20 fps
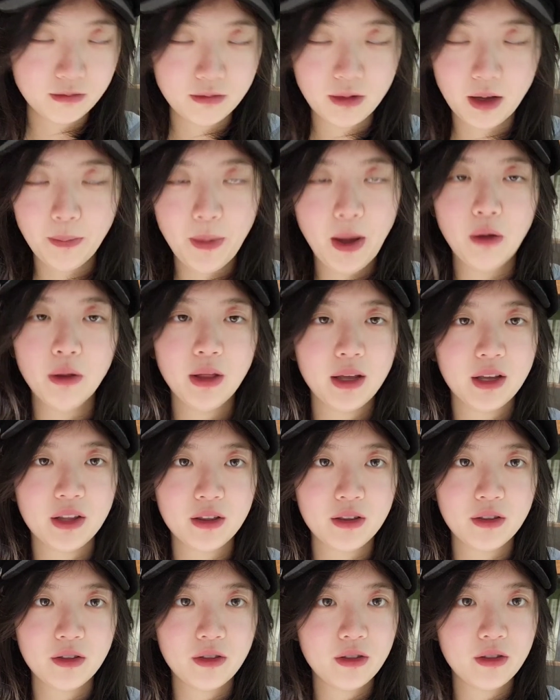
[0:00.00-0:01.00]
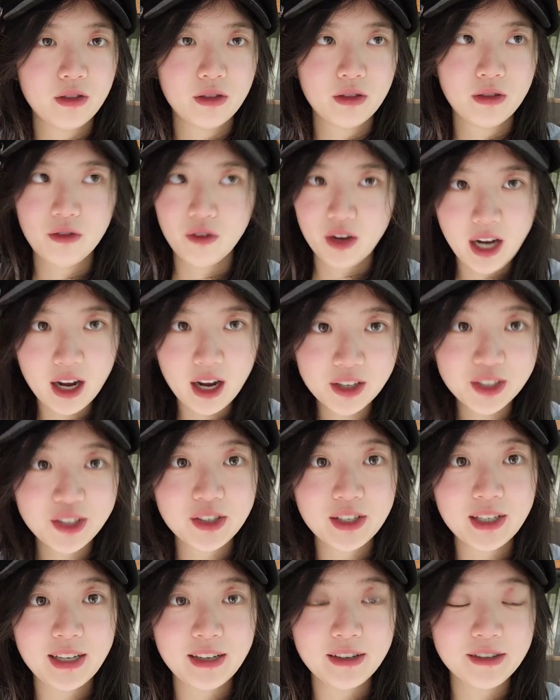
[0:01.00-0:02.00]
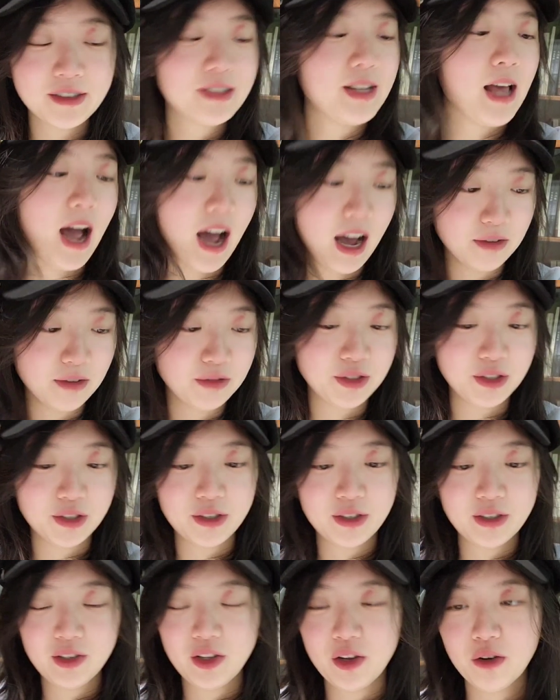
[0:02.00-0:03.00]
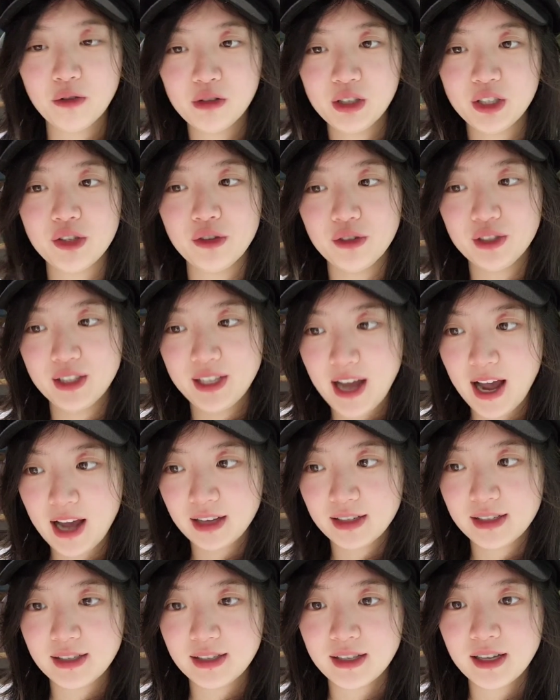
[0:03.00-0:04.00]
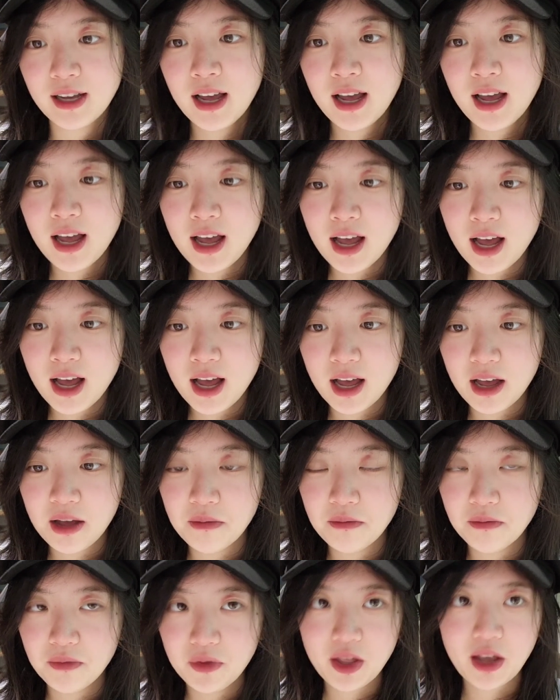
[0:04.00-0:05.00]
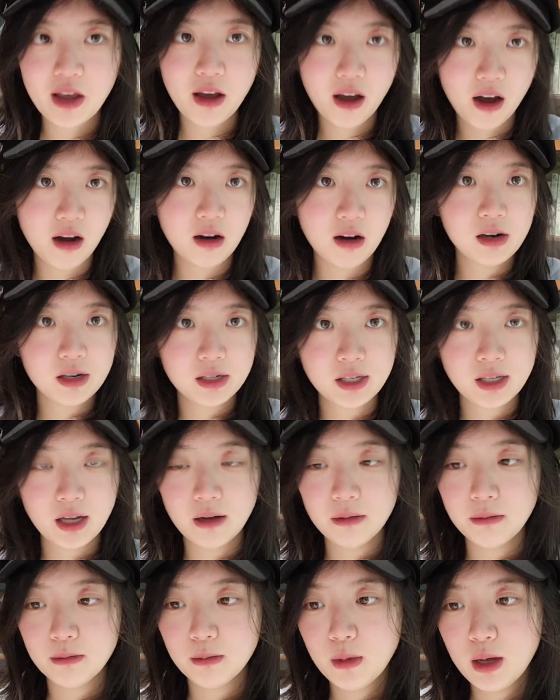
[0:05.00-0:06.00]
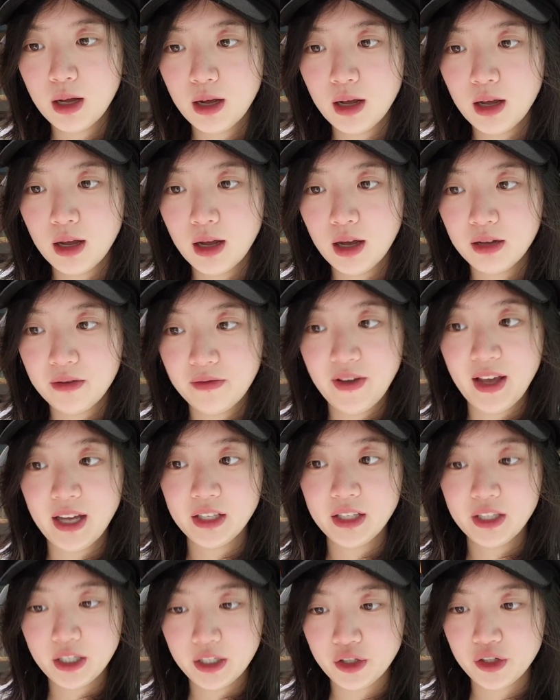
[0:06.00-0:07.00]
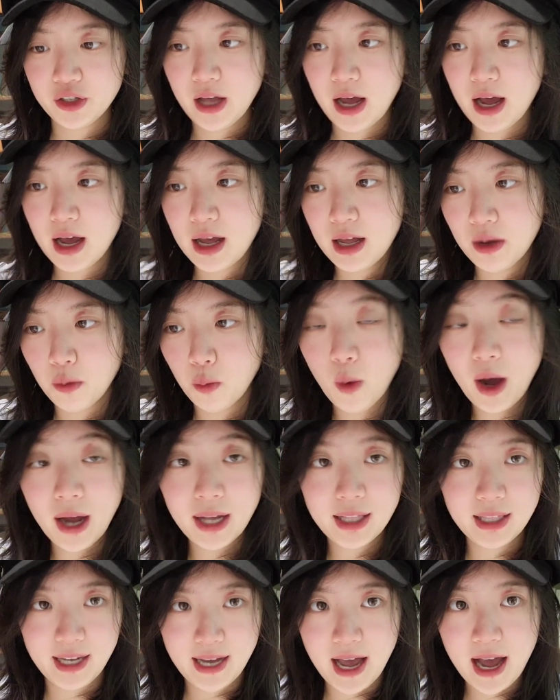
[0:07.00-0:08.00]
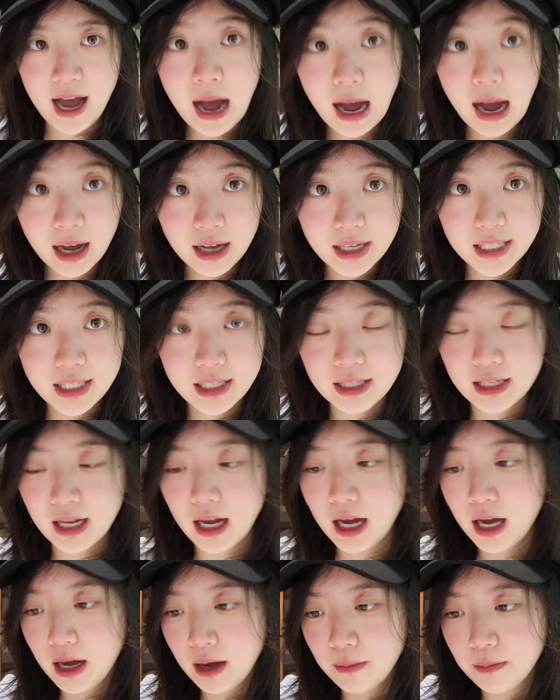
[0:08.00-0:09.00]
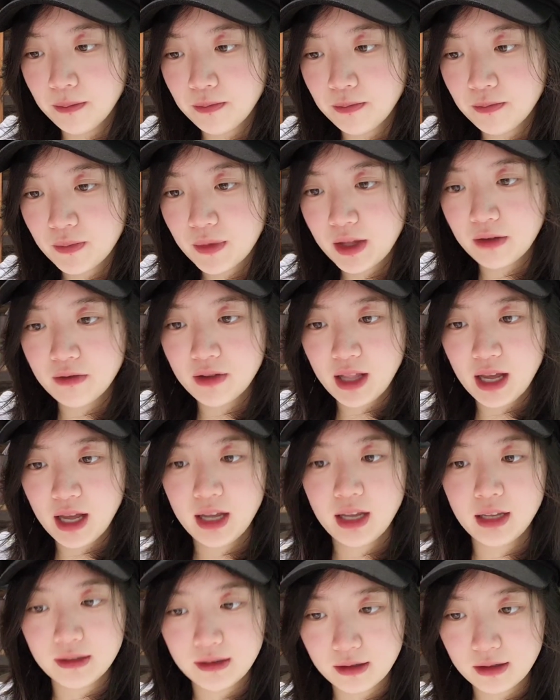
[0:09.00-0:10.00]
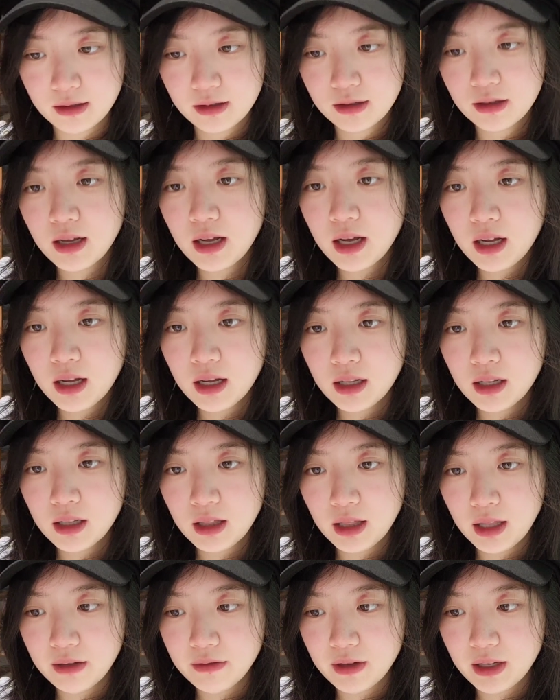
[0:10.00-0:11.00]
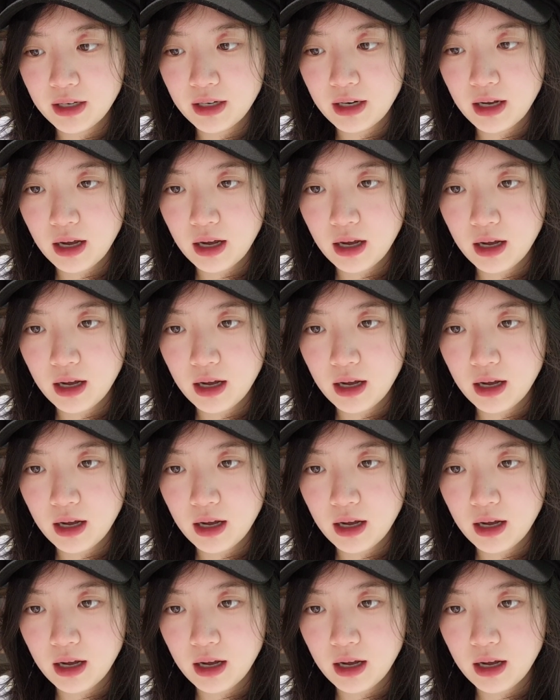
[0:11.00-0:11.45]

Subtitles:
about 300 years after the original text. There are some advantage that Wiley has, given that he's living